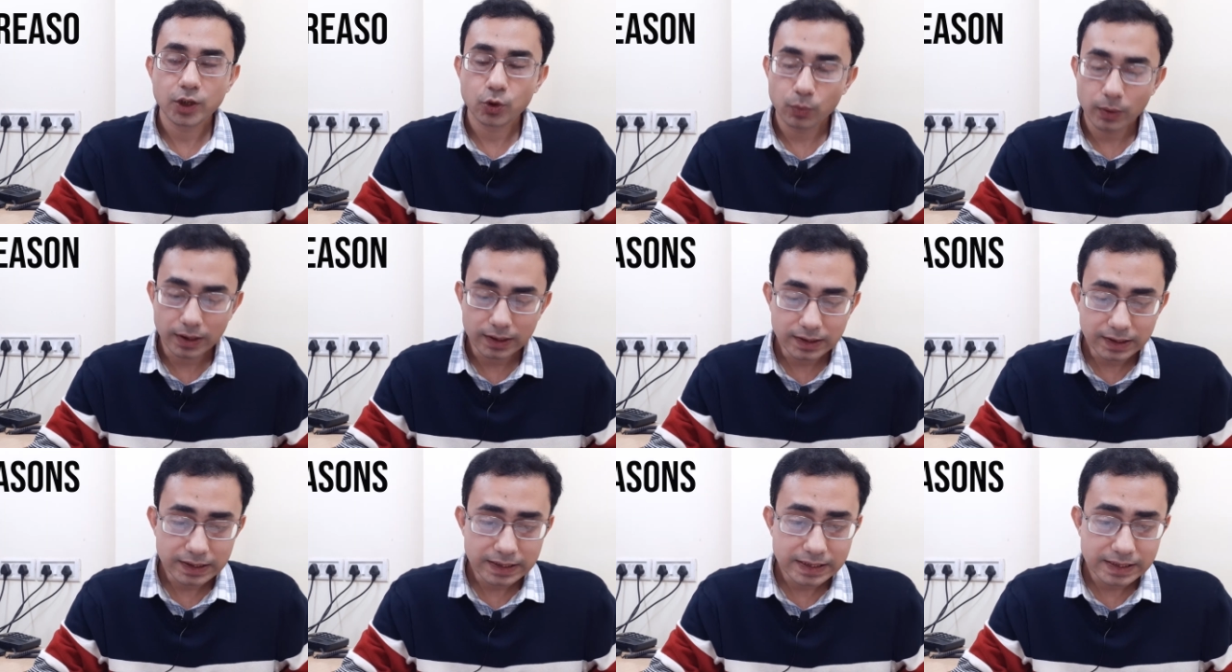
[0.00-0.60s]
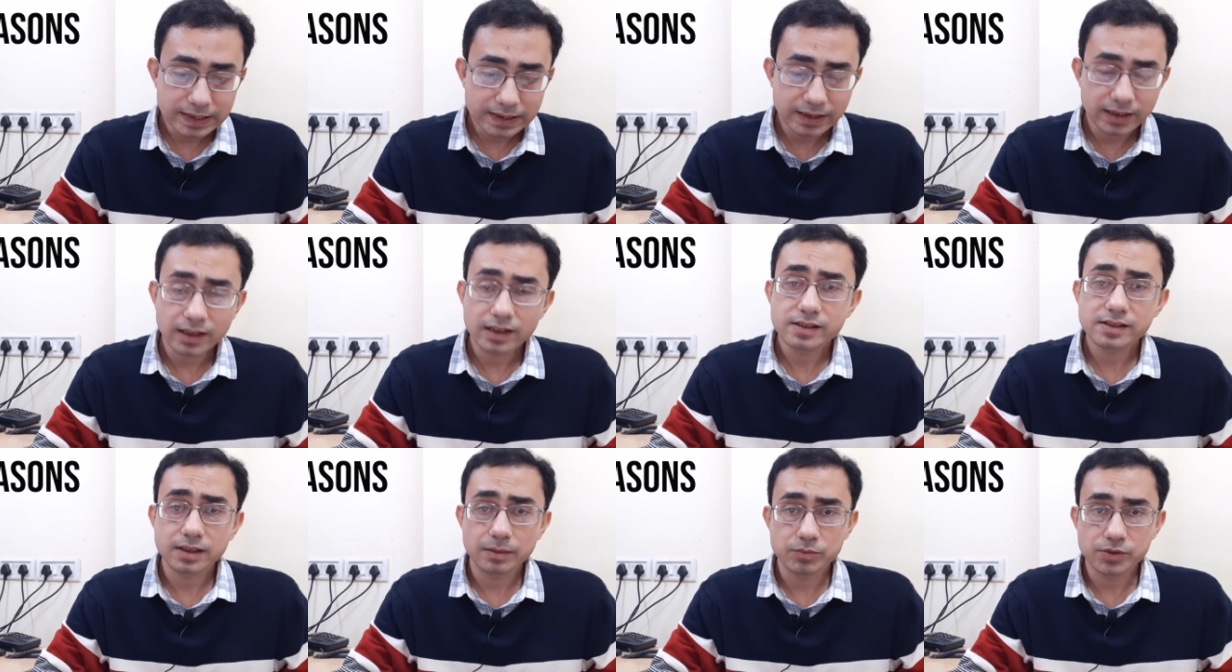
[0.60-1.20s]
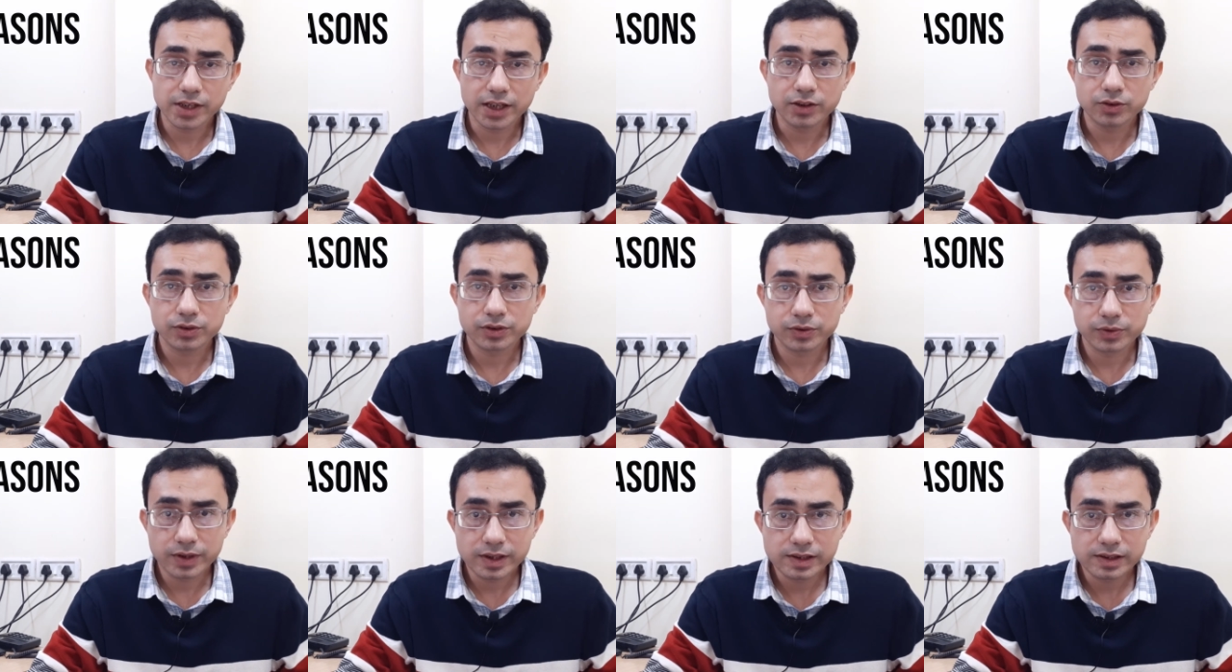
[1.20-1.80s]
Well, there are some
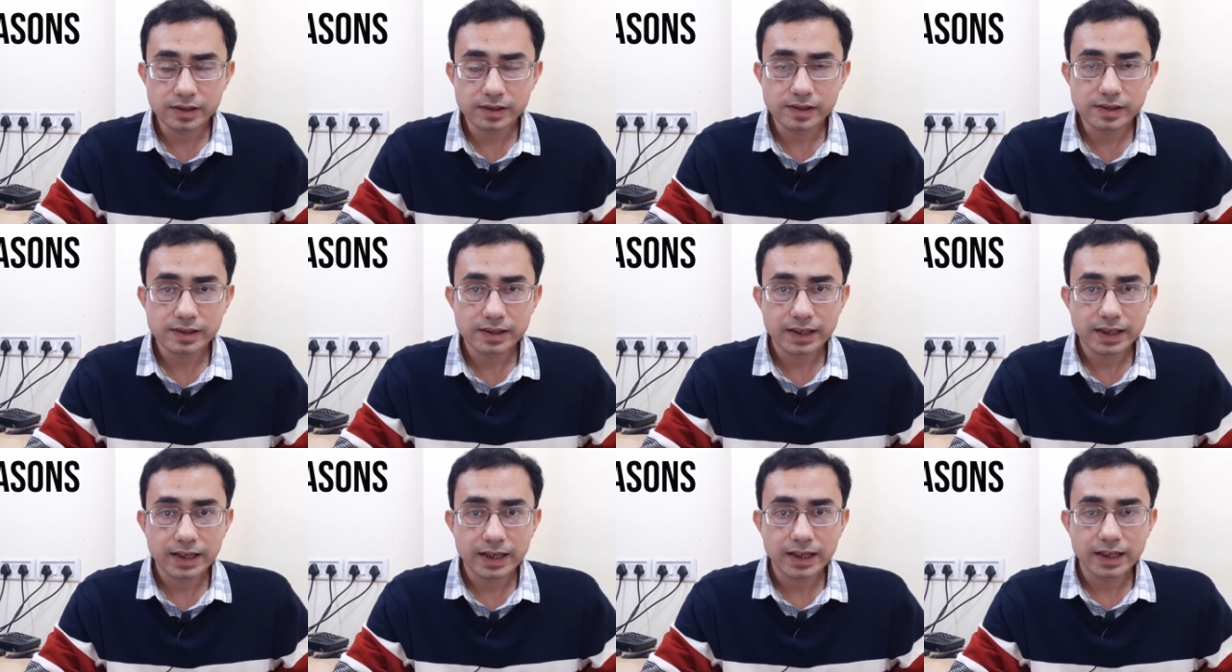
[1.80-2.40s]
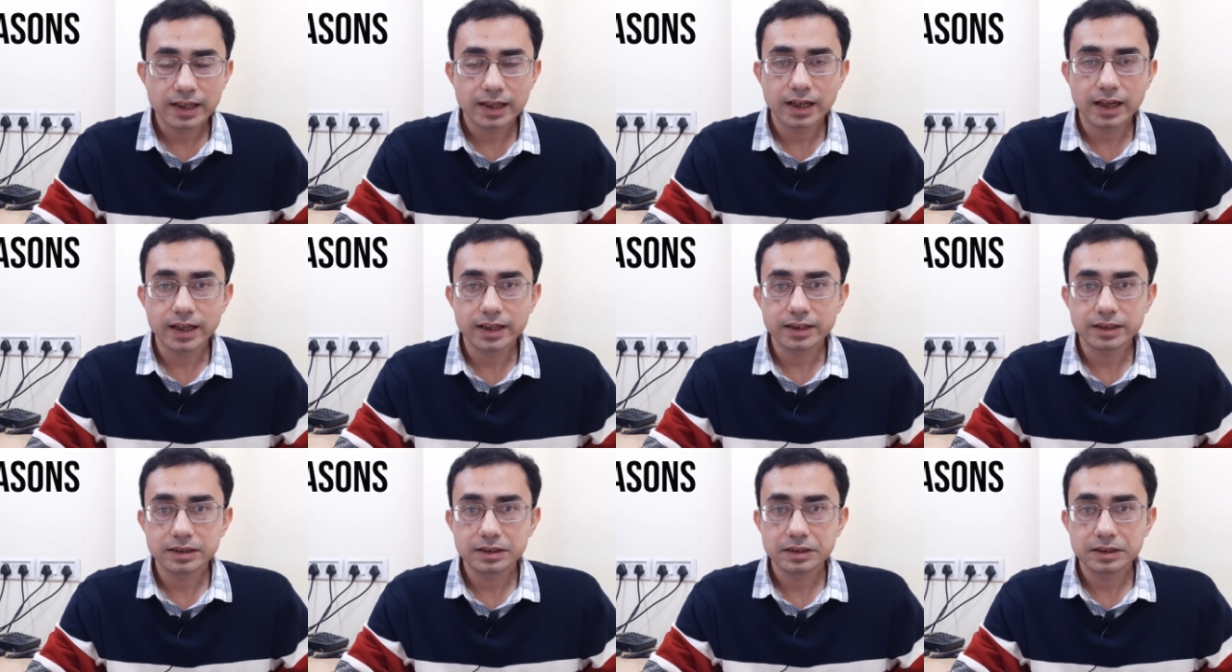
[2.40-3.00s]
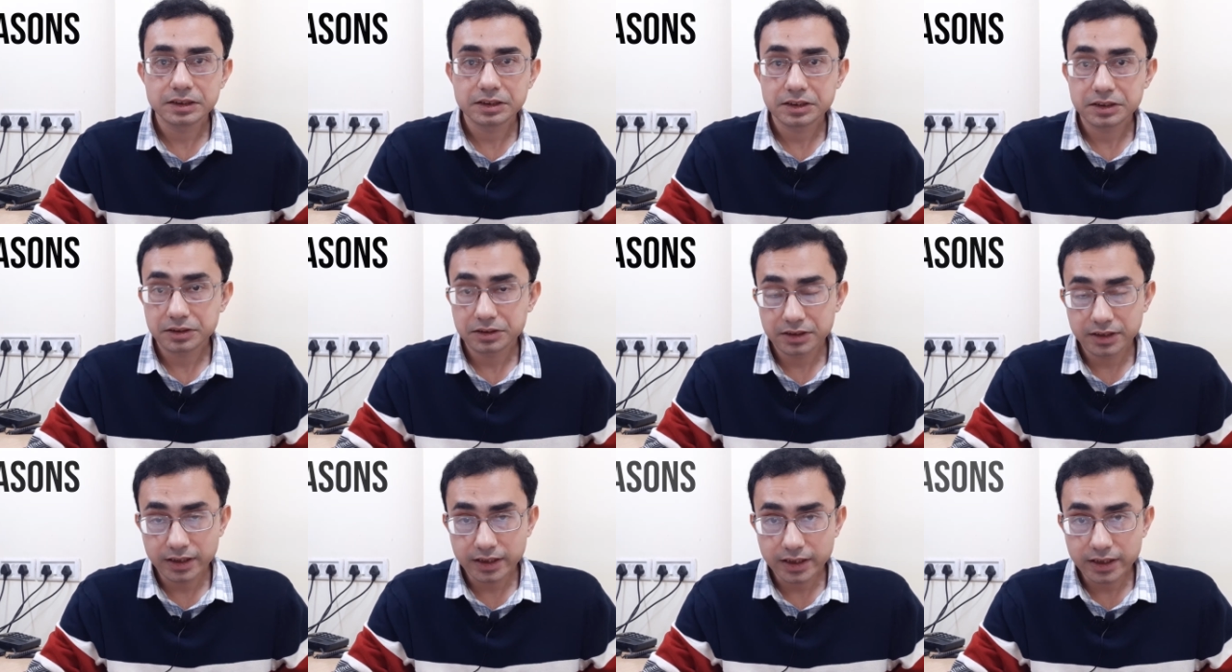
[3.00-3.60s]
generic reasons like
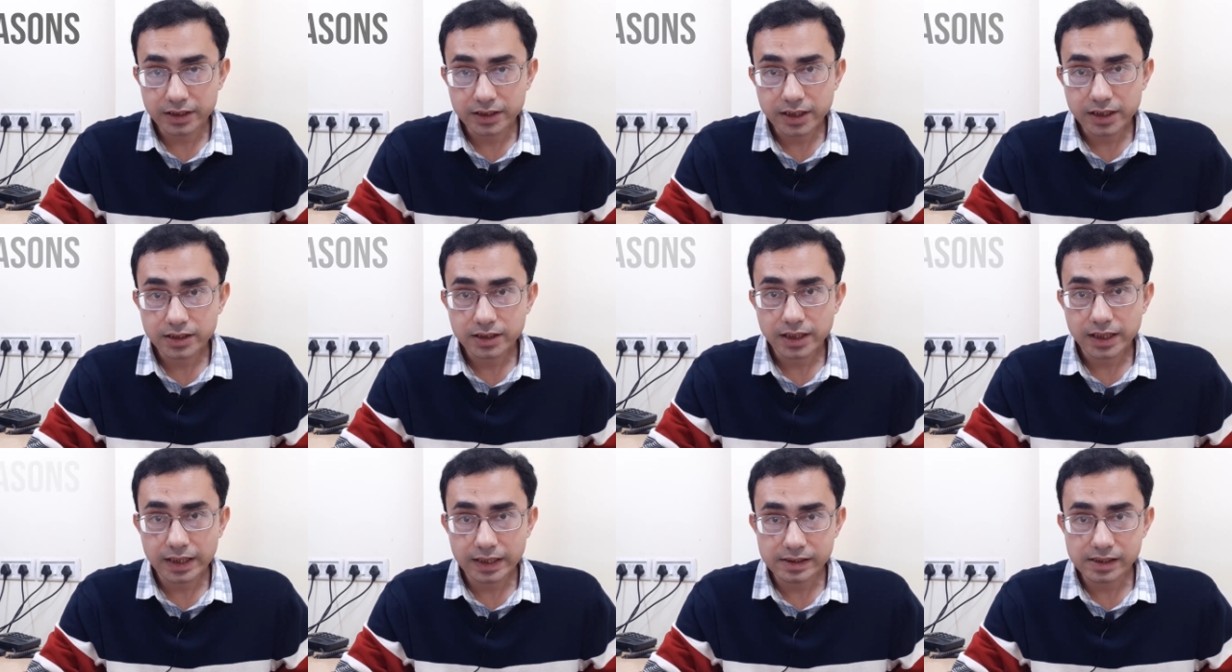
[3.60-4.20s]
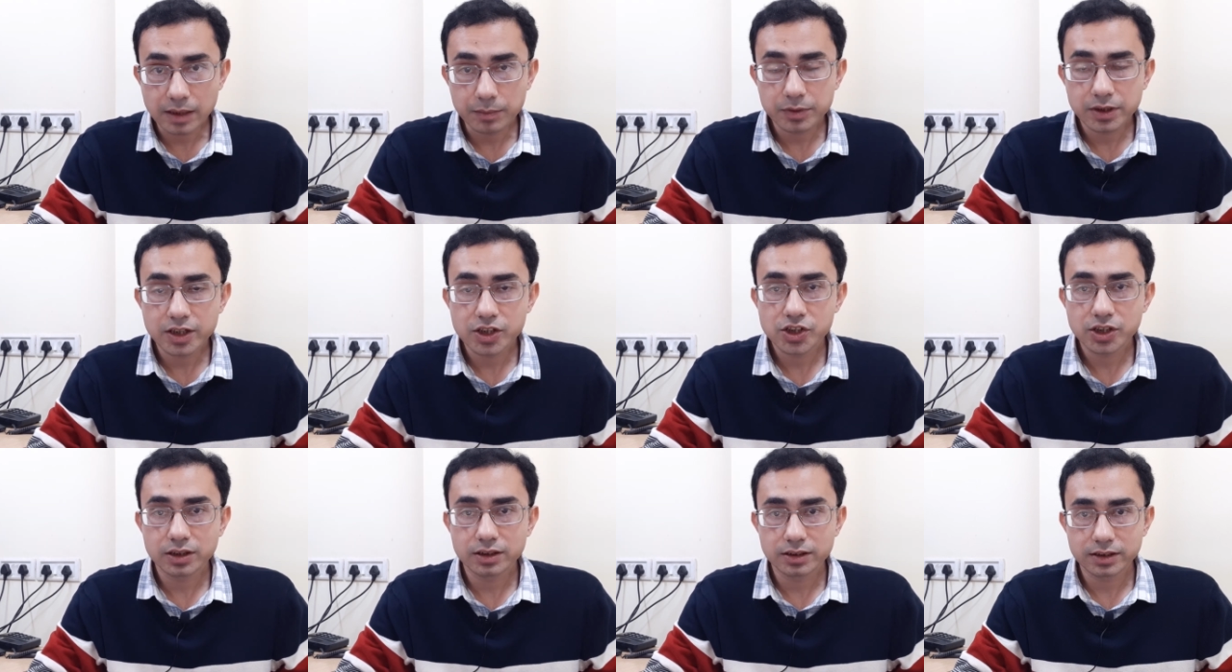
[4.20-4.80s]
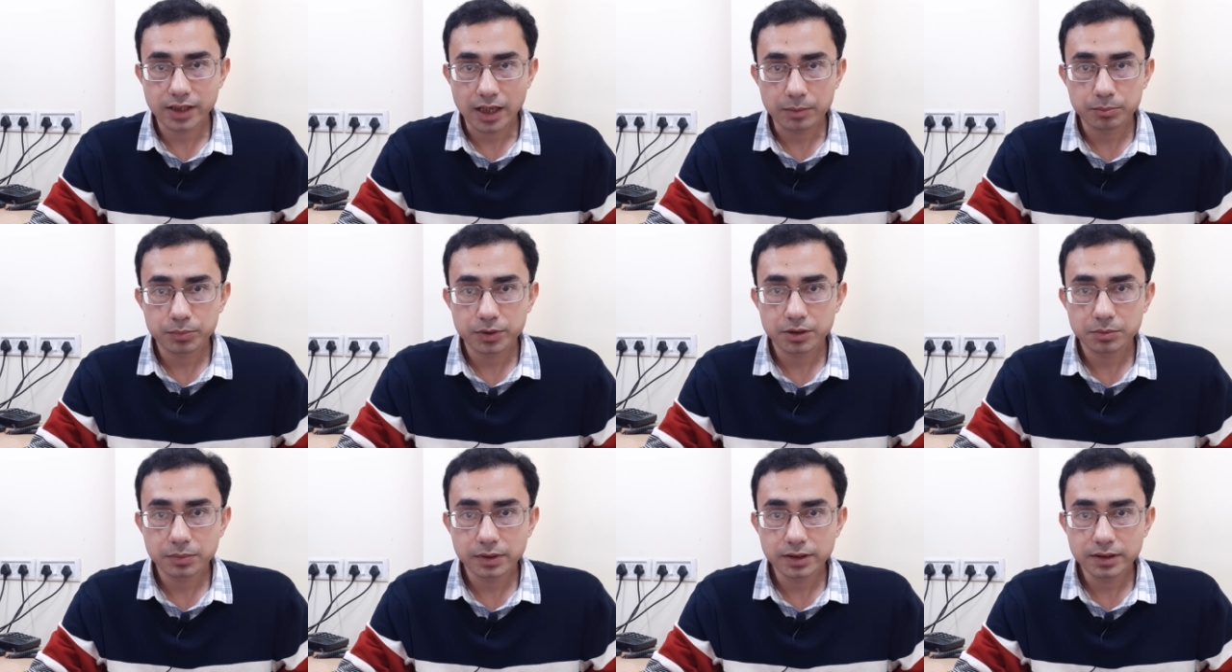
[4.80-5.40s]
the innate examination
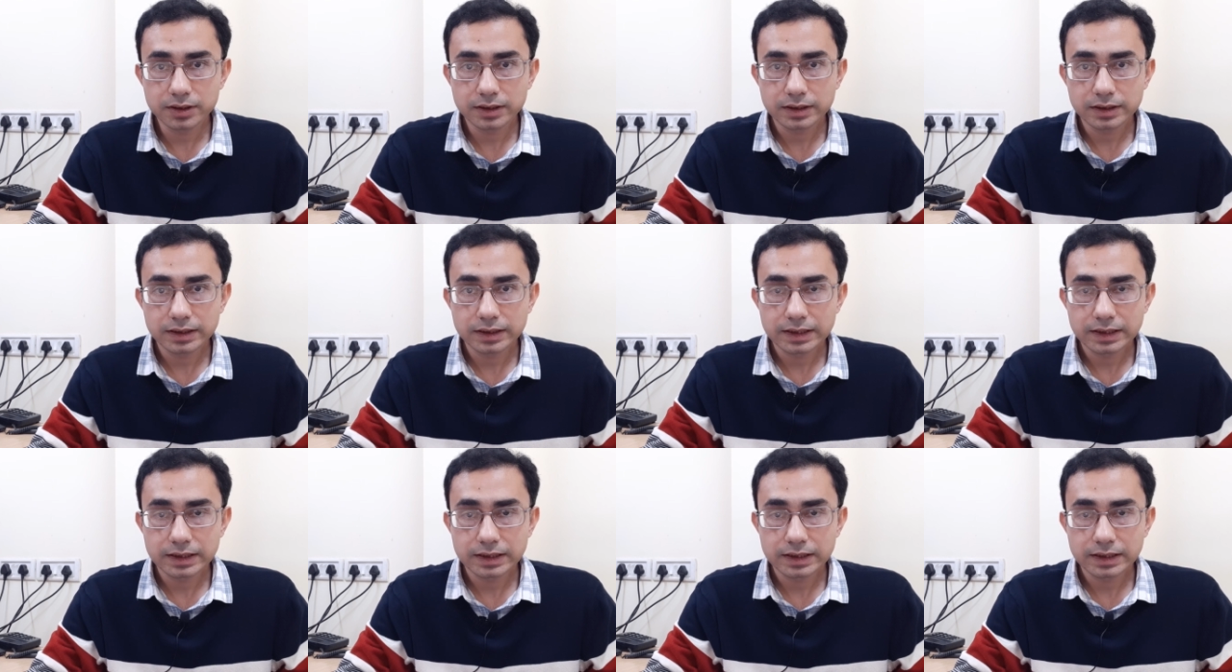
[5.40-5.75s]
temperament,